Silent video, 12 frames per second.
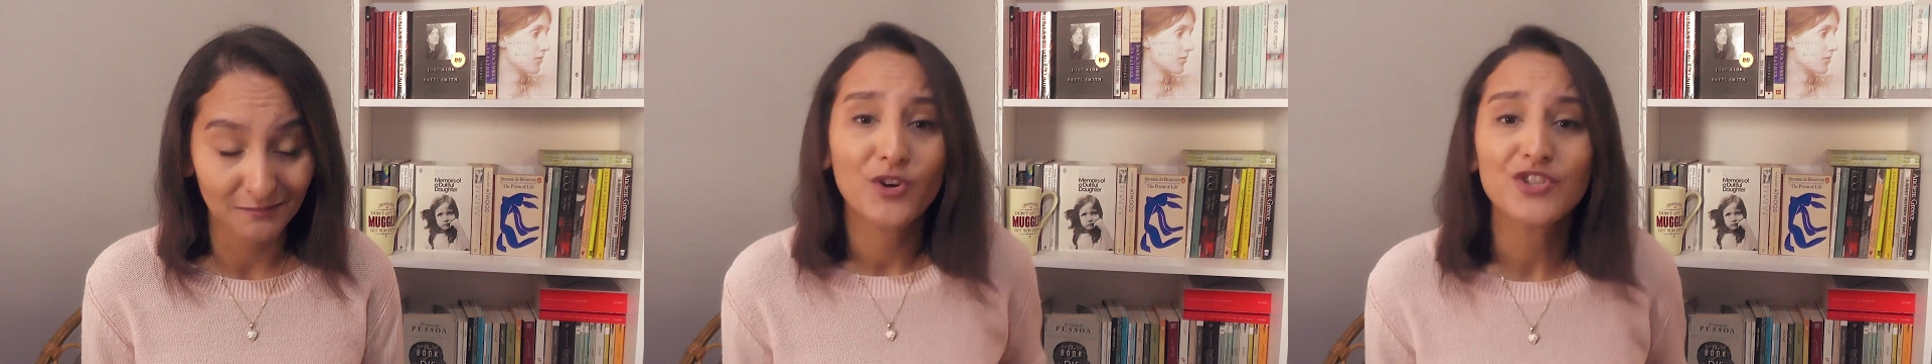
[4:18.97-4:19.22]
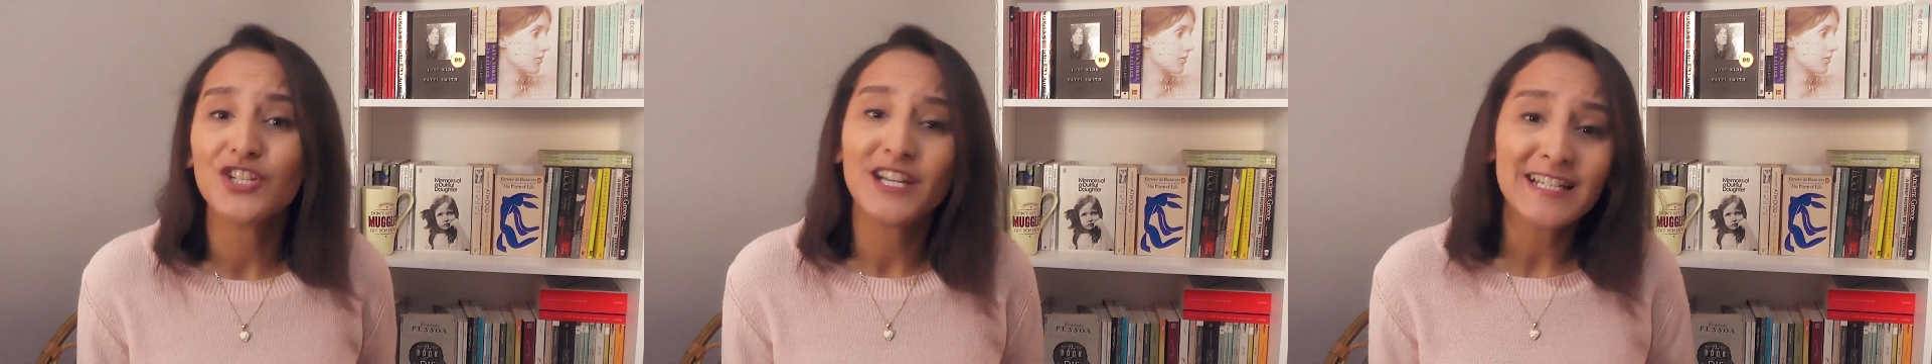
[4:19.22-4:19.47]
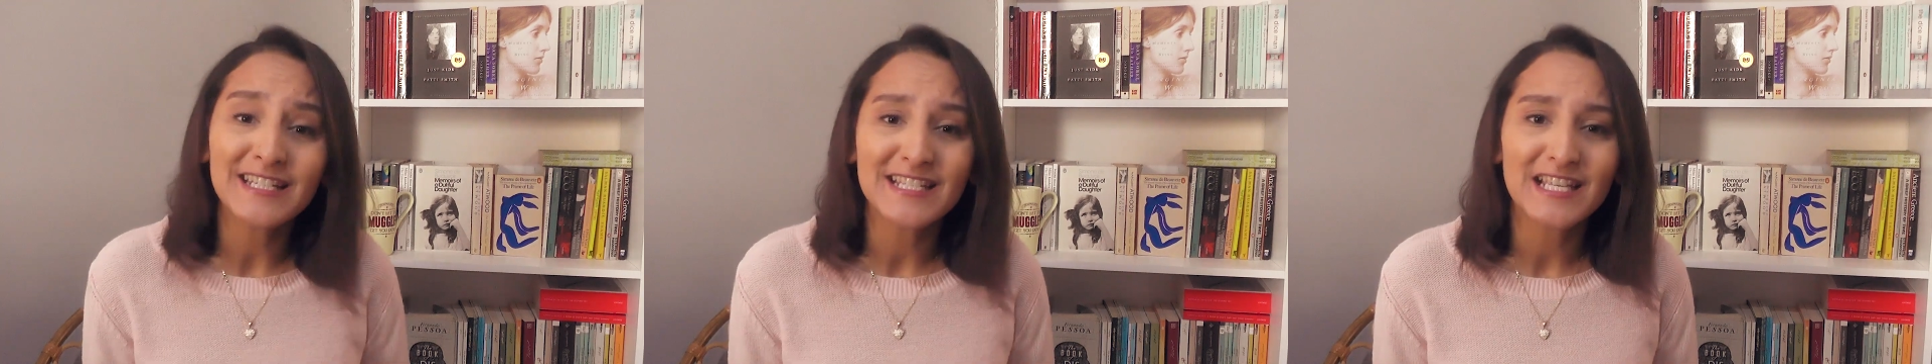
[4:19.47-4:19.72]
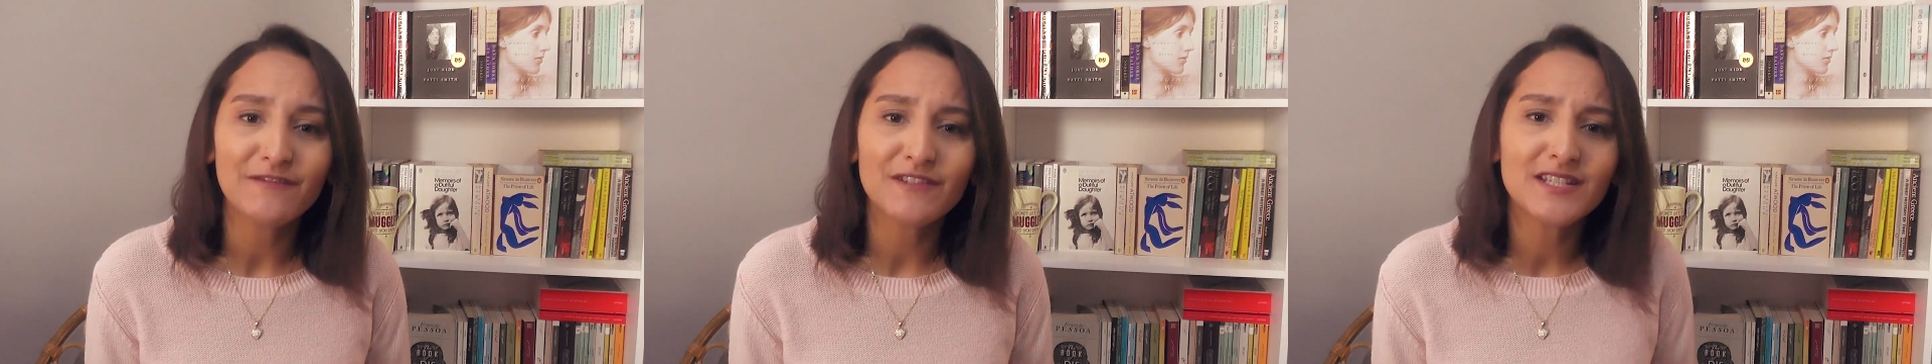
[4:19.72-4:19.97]
When she got to
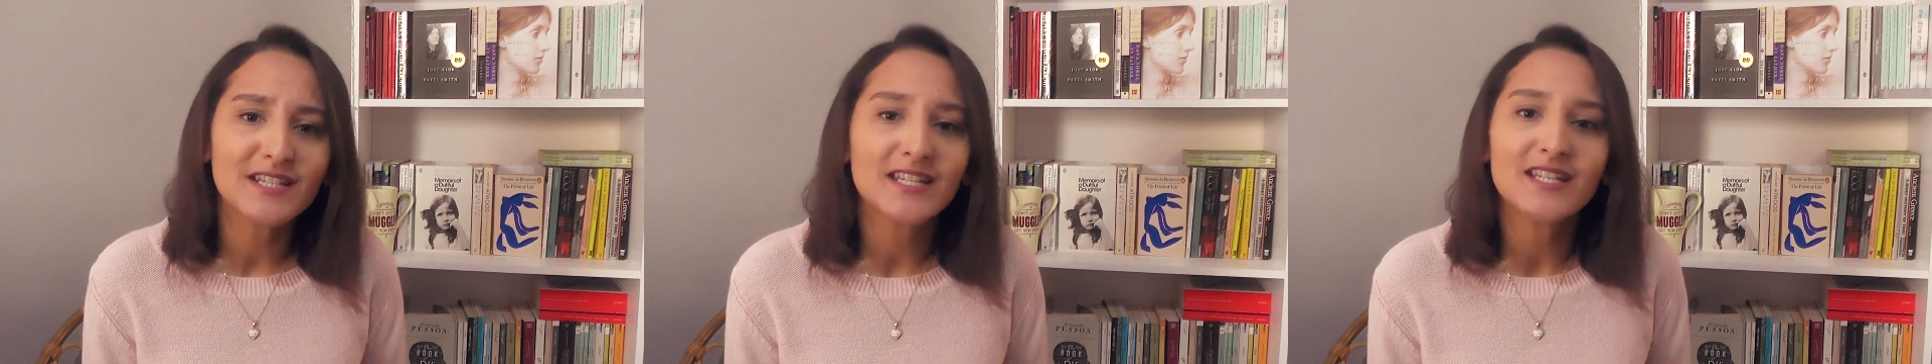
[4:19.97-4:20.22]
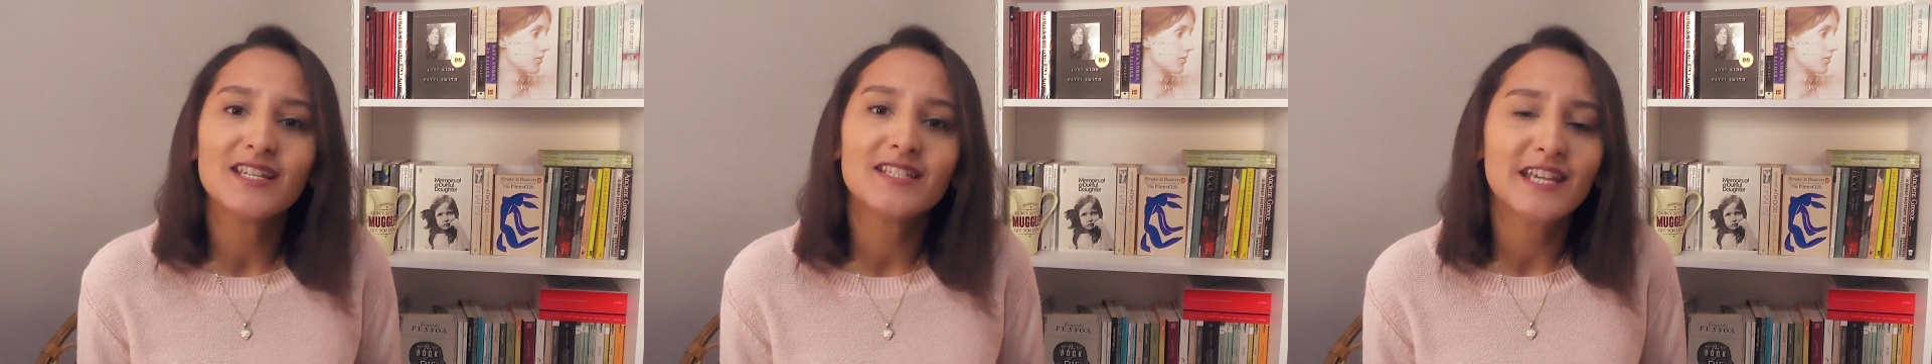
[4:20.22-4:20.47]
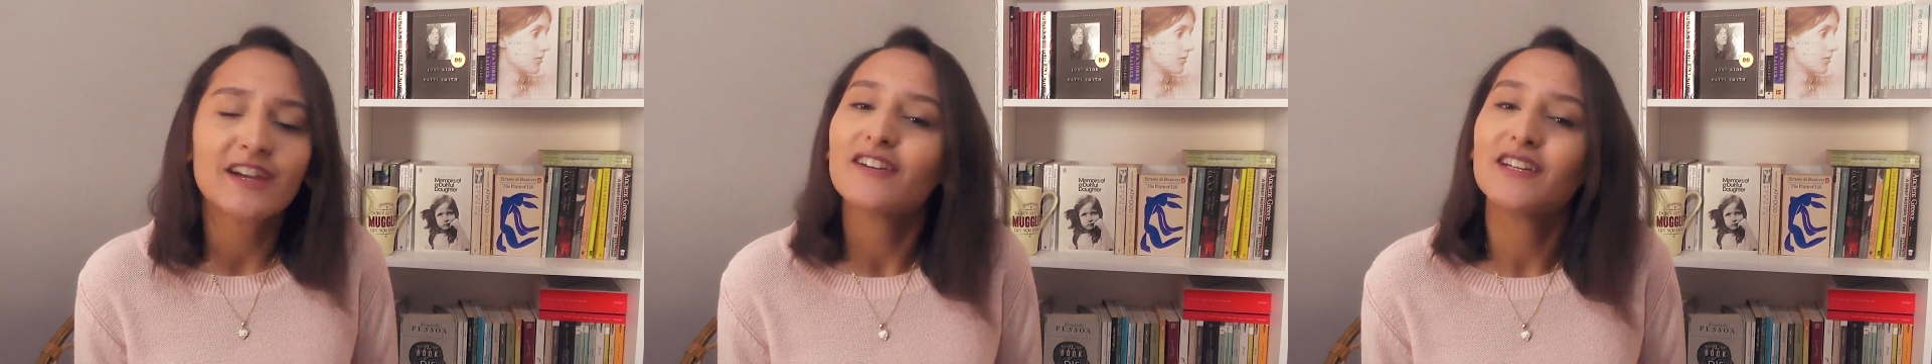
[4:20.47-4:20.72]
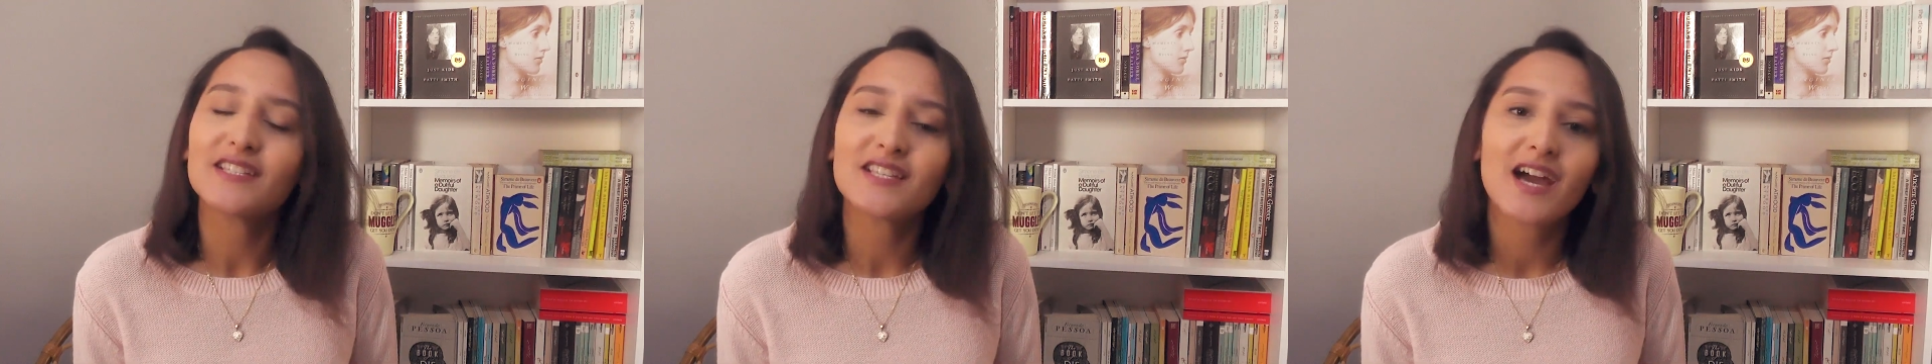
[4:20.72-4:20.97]
17, Tara
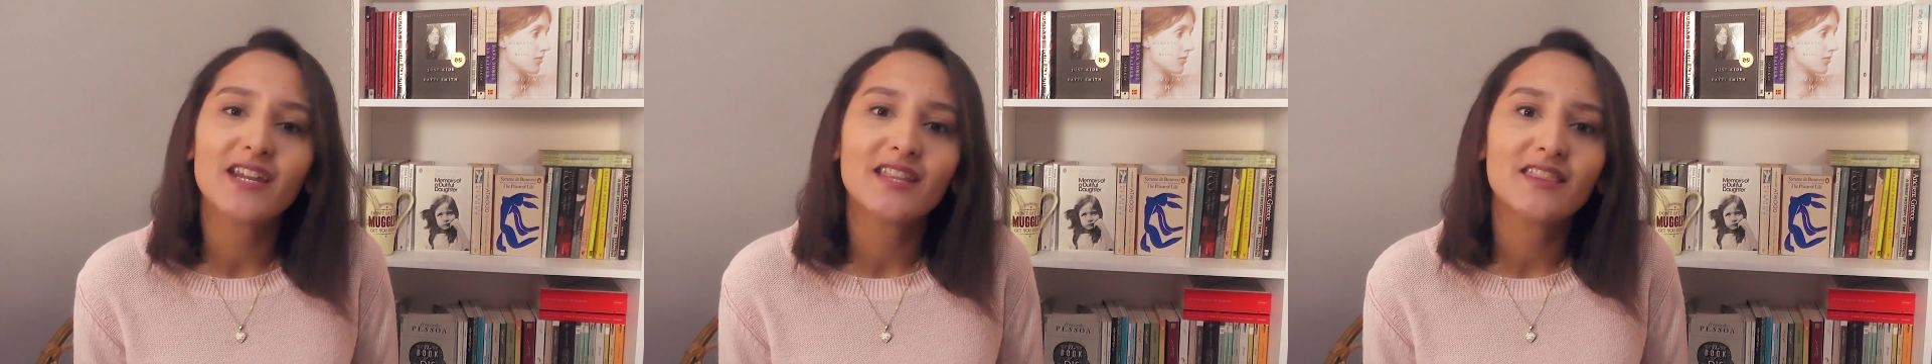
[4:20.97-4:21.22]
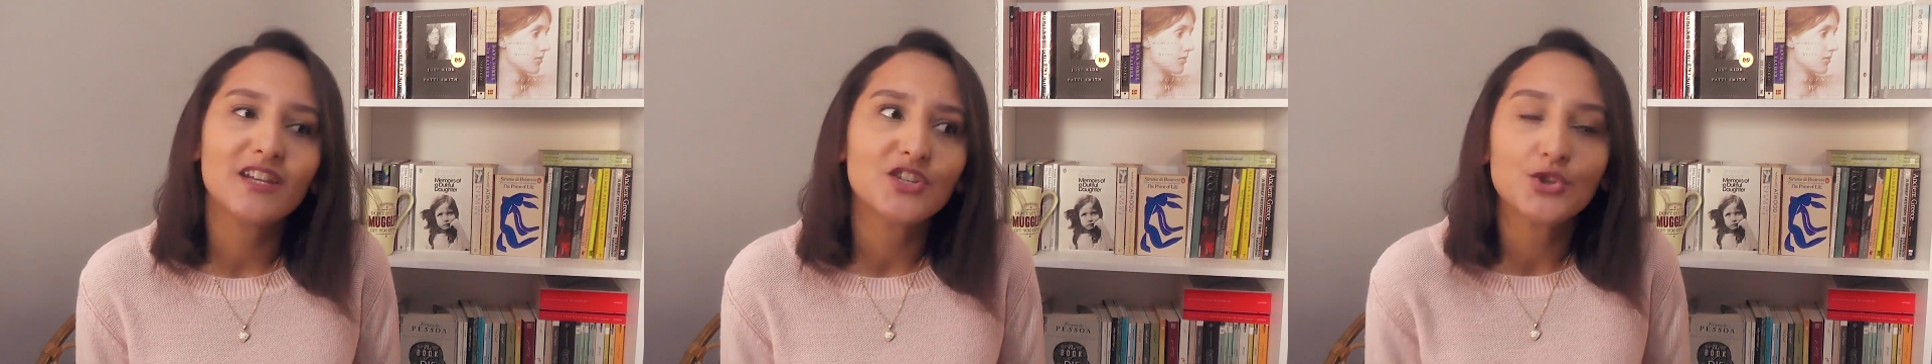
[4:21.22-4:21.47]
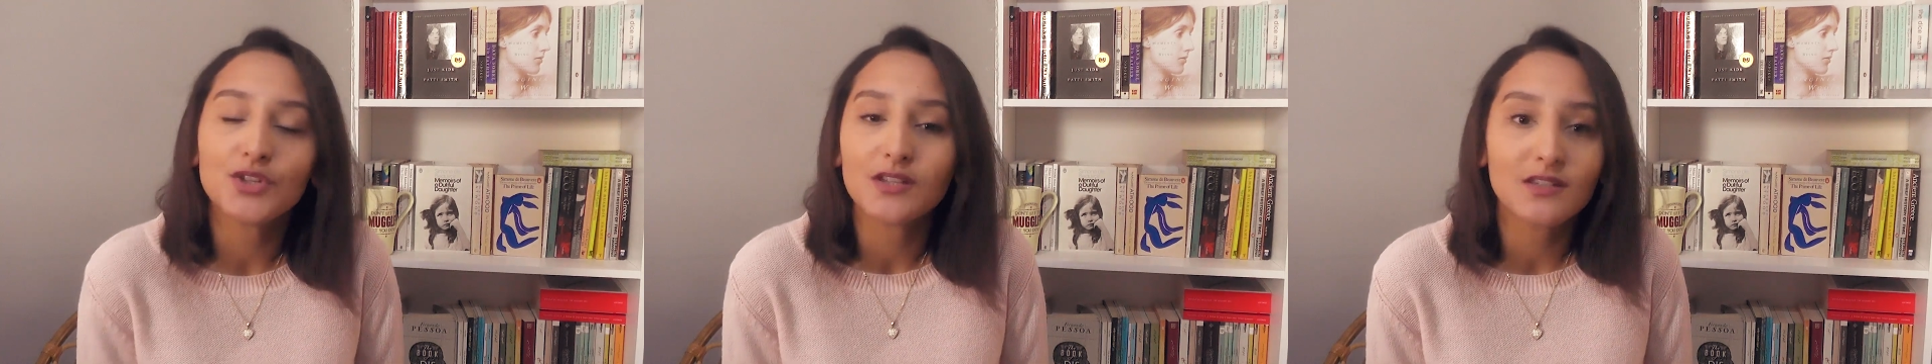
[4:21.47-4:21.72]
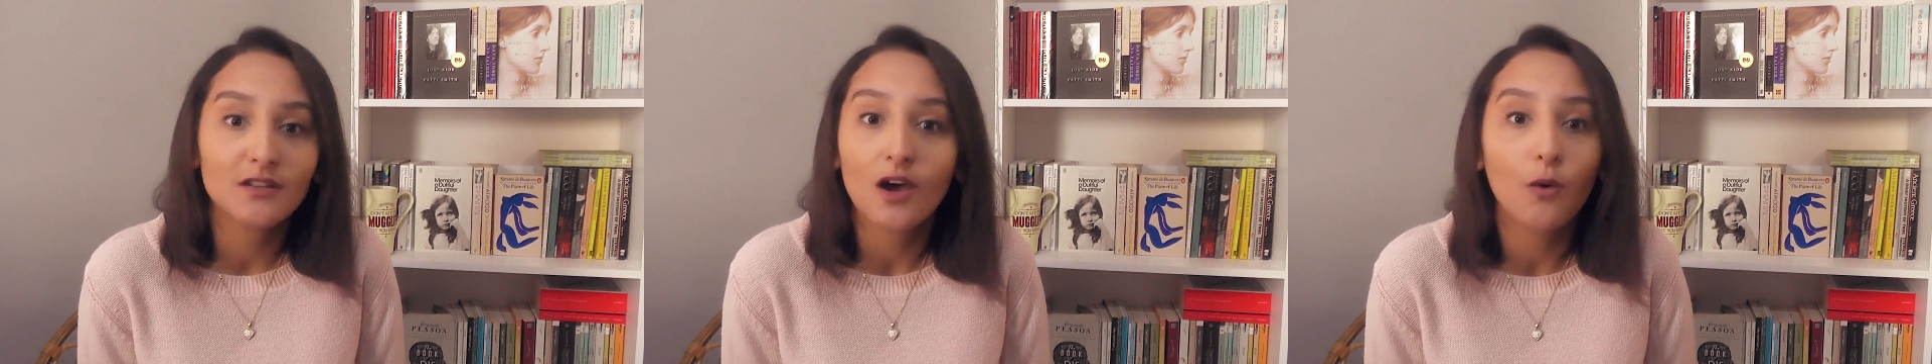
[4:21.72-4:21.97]
decided that she
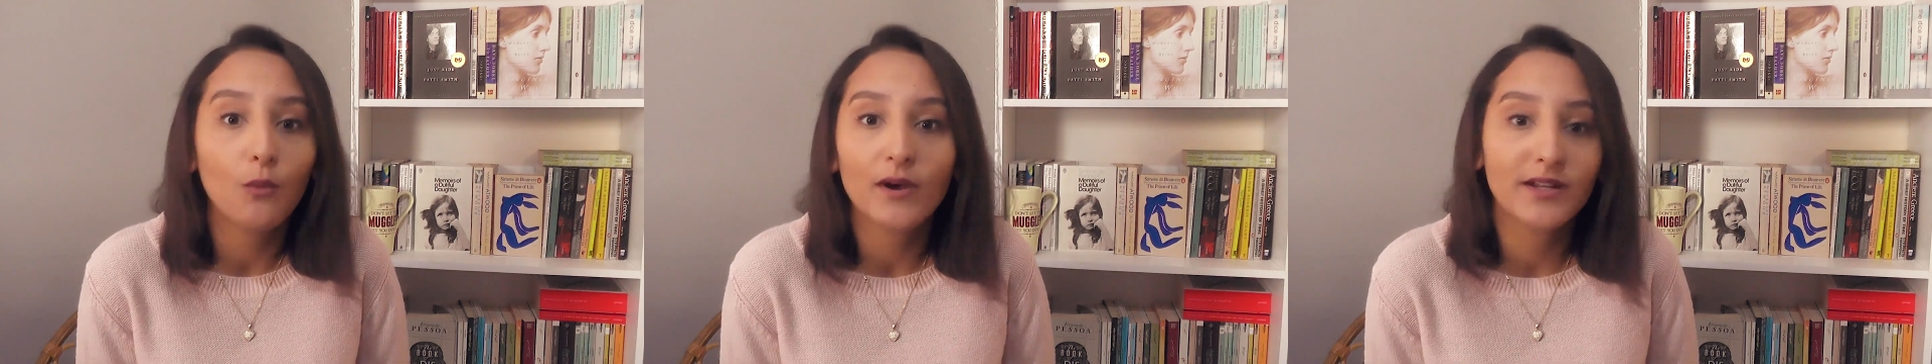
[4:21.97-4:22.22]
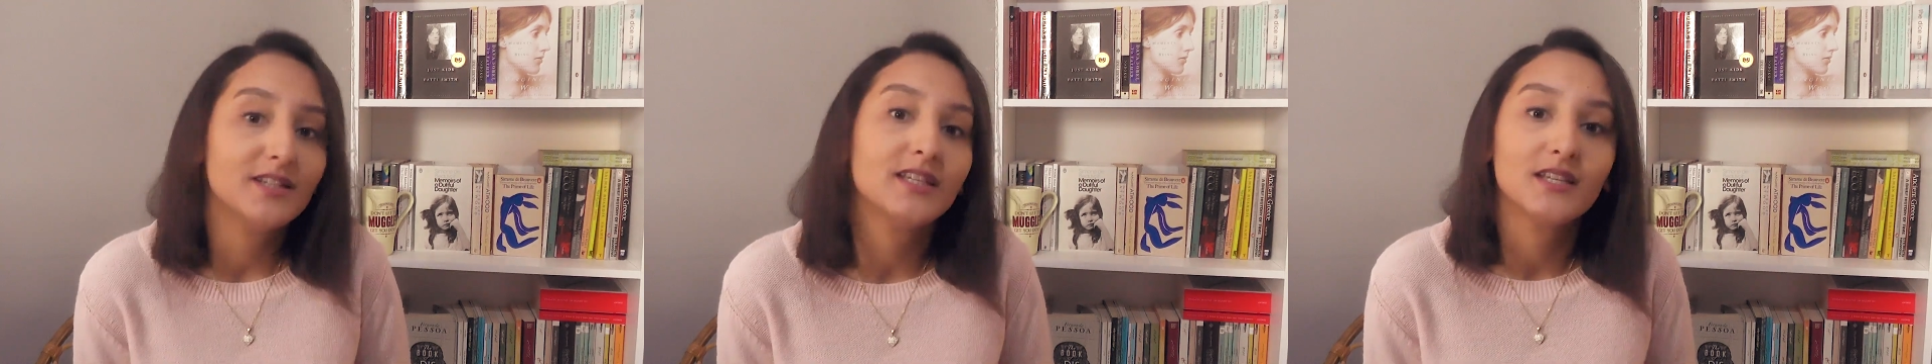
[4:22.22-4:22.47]
did not want to